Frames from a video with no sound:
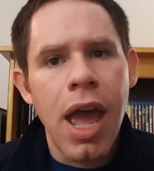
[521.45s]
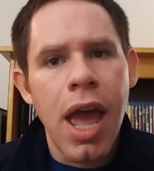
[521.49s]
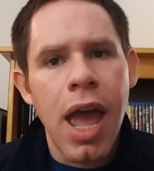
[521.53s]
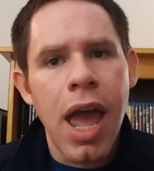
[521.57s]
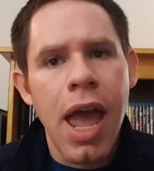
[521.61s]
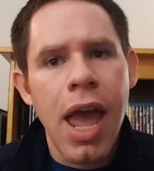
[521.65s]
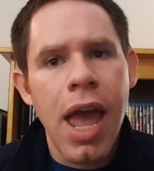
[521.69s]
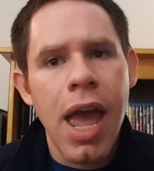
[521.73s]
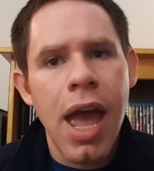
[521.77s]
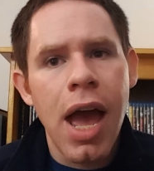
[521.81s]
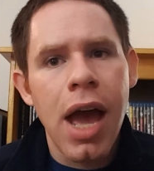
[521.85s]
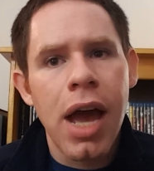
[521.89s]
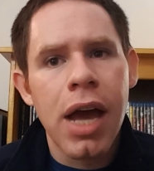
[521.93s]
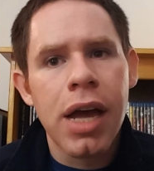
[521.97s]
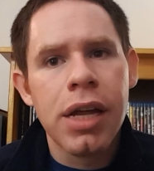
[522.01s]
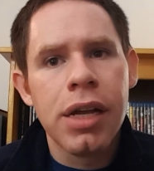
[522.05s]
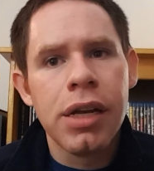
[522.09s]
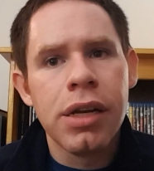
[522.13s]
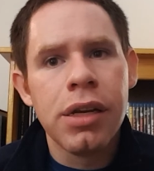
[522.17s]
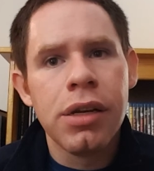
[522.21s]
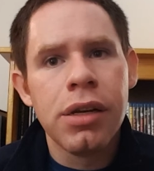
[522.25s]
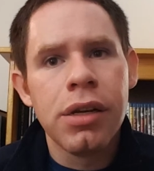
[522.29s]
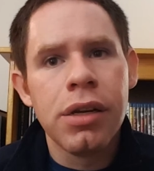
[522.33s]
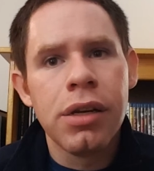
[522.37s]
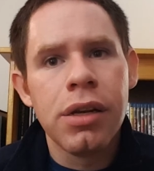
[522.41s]

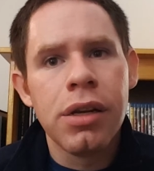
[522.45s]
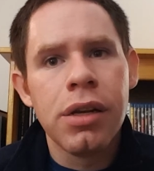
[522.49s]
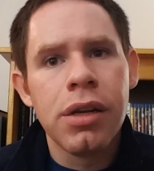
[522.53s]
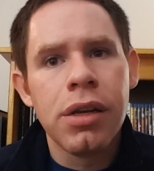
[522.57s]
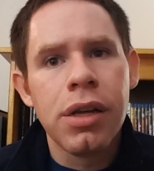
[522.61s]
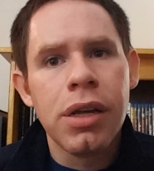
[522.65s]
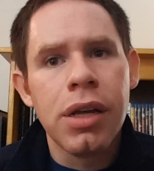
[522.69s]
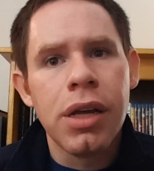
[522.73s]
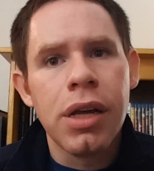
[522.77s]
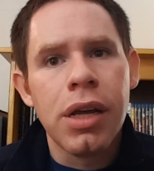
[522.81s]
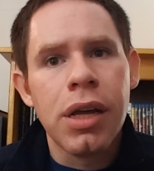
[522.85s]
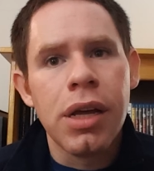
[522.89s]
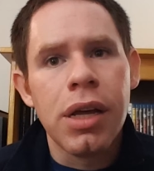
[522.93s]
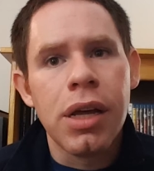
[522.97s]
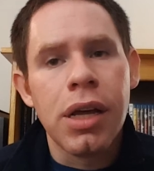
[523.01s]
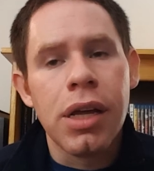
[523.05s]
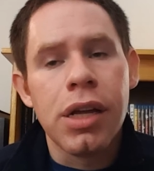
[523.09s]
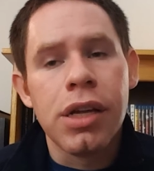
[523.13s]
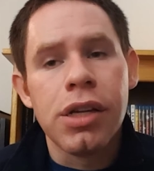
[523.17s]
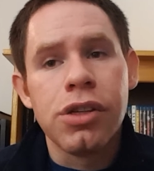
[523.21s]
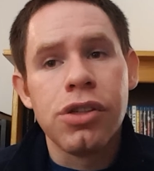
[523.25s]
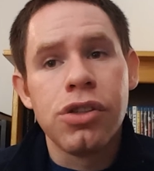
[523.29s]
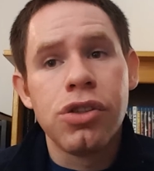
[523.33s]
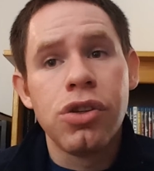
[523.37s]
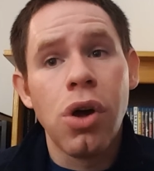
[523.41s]
And
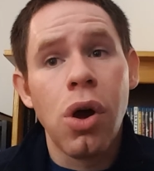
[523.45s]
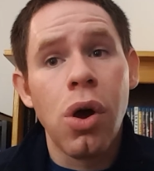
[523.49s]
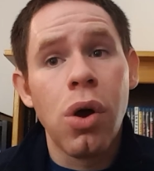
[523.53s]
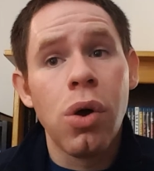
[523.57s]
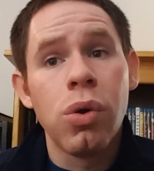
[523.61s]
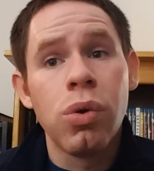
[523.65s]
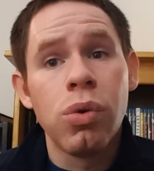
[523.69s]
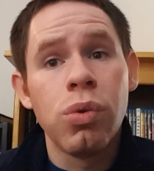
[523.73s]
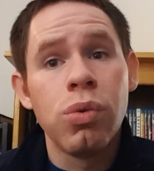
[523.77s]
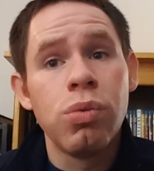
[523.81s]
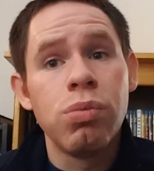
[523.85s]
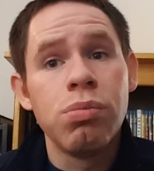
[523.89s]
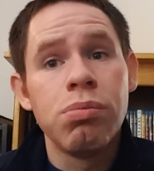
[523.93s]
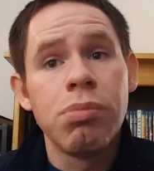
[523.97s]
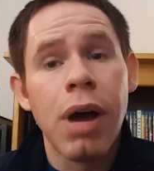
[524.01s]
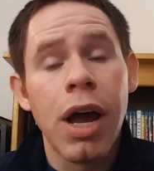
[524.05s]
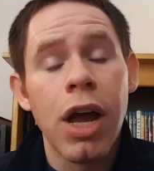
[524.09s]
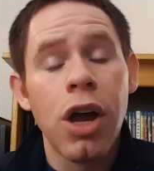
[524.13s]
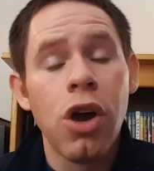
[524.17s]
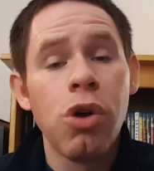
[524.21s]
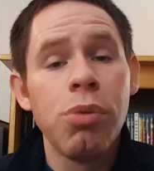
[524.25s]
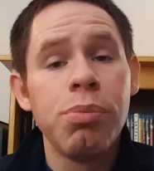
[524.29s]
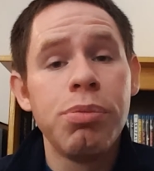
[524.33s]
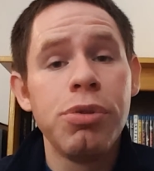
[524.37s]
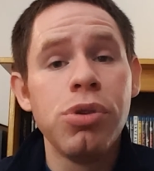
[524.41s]
so I
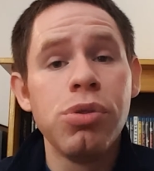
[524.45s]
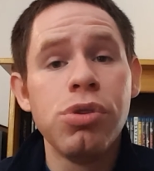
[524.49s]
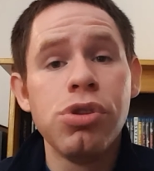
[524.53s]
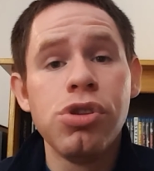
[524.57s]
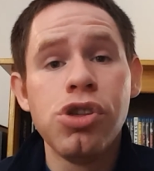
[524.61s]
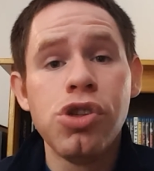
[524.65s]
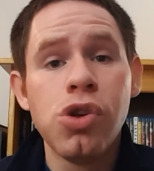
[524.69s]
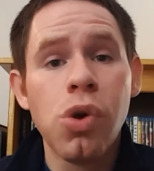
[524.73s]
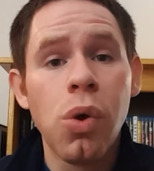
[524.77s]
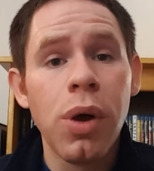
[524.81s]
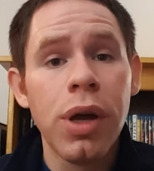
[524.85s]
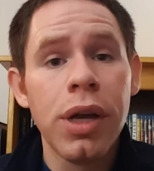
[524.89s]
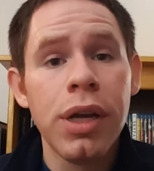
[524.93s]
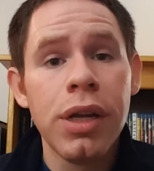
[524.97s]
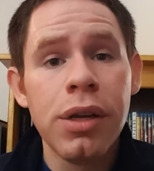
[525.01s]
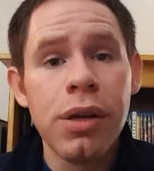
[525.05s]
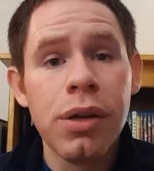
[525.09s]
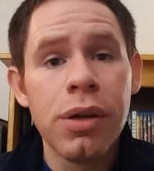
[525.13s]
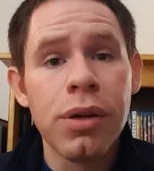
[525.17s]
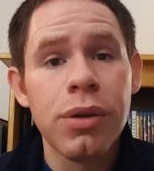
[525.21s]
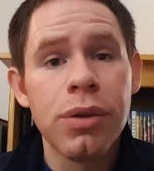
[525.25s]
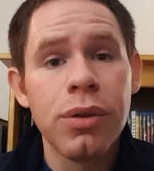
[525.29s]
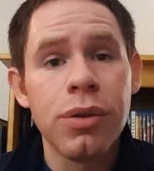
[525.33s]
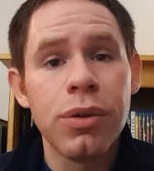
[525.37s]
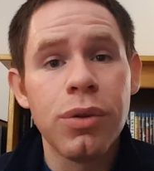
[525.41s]
hope you
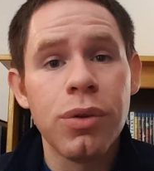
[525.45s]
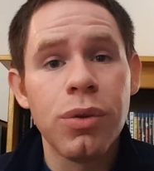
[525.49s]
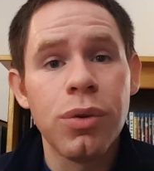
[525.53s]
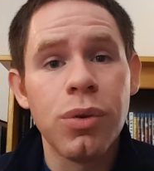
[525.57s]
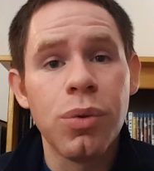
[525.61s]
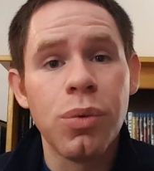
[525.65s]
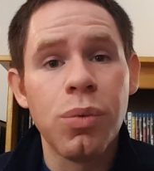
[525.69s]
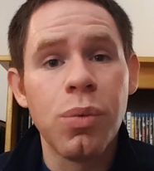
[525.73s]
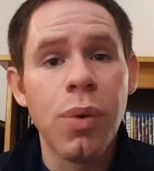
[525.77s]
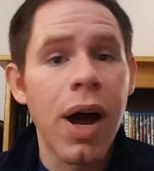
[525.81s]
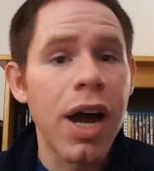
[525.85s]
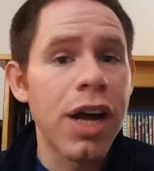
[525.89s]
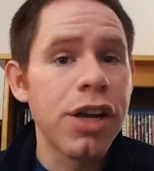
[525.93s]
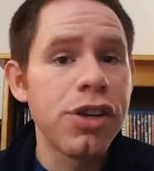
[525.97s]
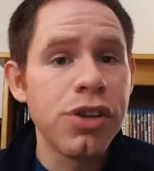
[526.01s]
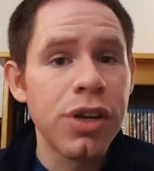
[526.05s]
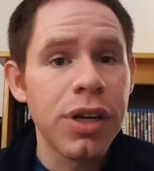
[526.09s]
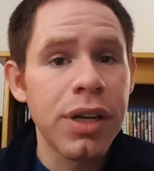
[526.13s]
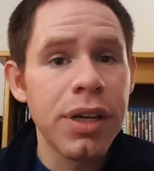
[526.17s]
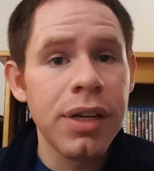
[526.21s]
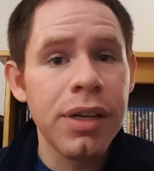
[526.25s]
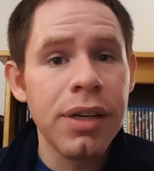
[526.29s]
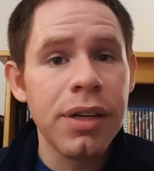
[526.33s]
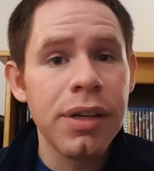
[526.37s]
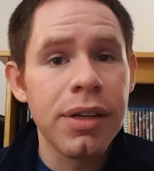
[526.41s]
enjoyed
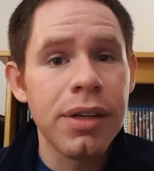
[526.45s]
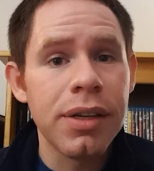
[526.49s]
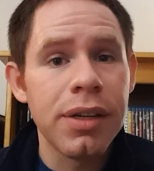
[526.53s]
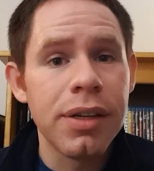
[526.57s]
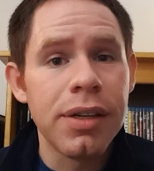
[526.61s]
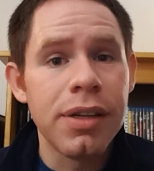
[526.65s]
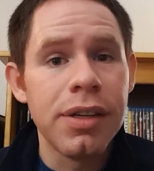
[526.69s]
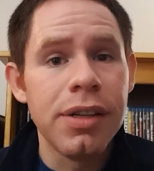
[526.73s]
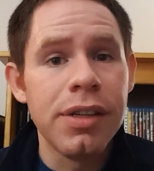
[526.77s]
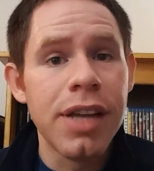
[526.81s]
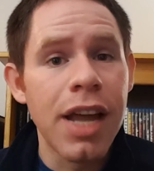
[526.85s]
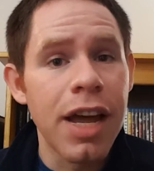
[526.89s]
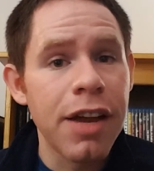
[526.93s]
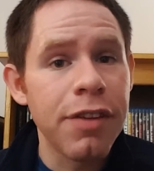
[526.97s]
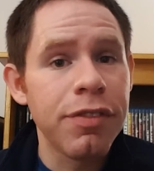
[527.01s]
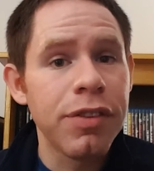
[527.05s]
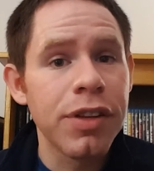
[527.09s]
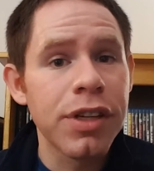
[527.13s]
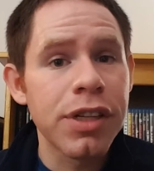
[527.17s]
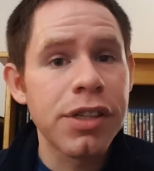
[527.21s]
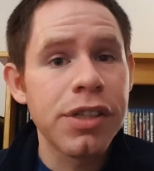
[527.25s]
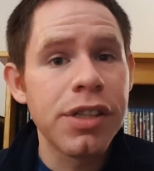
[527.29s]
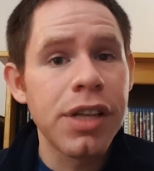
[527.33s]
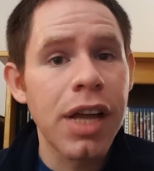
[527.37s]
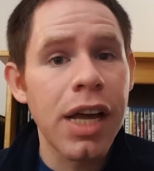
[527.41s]
watching
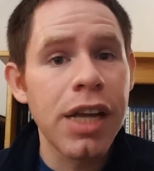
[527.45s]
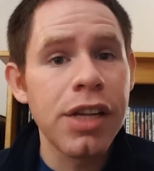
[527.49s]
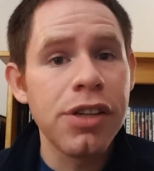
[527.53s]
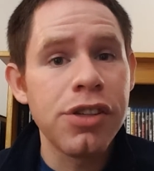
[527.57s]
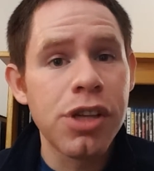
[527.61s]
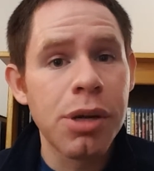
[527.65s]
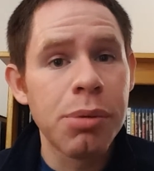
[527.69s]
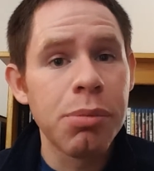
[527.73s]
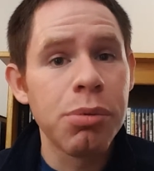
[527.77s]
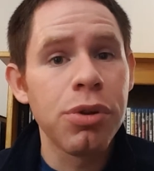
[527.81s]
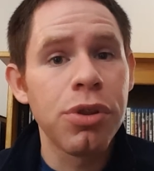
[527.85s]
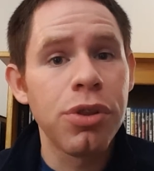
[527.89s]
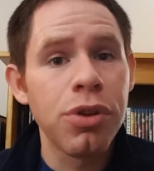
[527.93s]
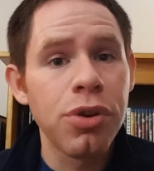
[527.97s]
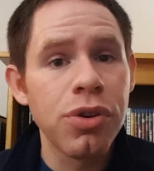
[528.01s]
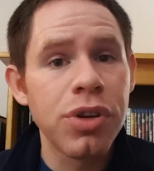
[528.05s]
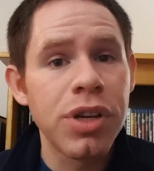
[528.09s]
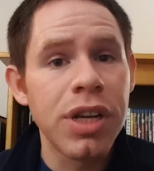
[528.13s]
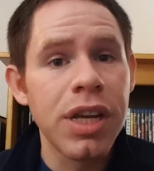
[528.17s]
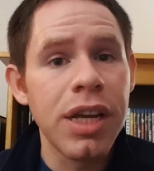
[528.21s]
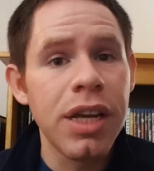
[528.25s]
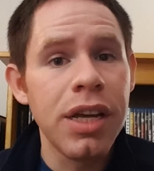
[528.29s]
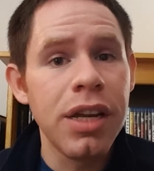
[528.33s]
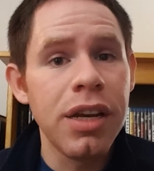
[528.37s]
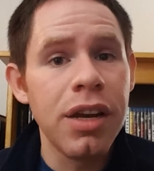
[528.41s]
Netflix Nights number
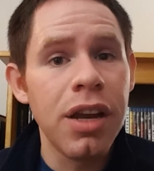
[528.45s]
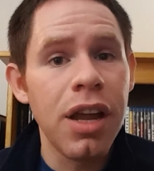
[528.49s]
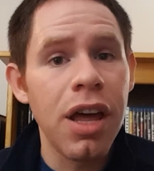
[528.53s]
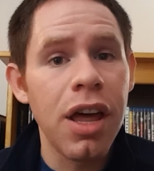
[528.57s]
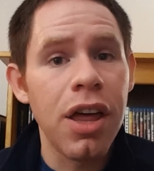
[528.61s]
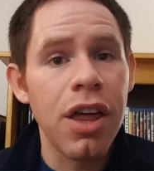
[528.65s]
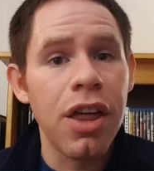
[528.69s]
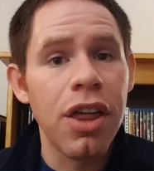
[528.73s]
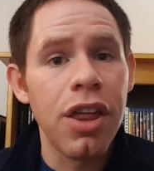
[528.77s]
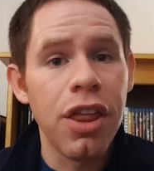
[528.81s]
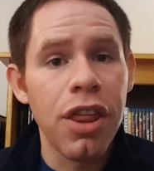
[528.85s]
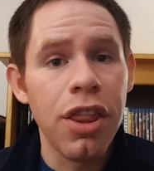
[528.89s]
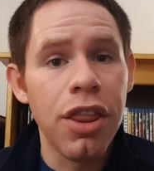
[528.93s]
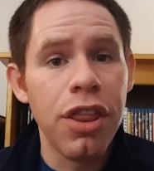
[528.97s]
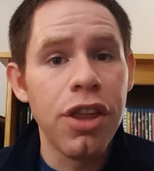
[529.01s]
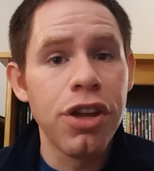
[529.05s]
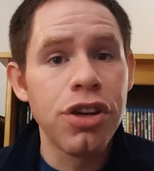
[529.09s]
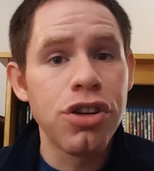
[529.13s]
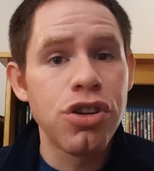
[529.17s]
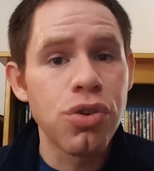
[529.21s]
13, The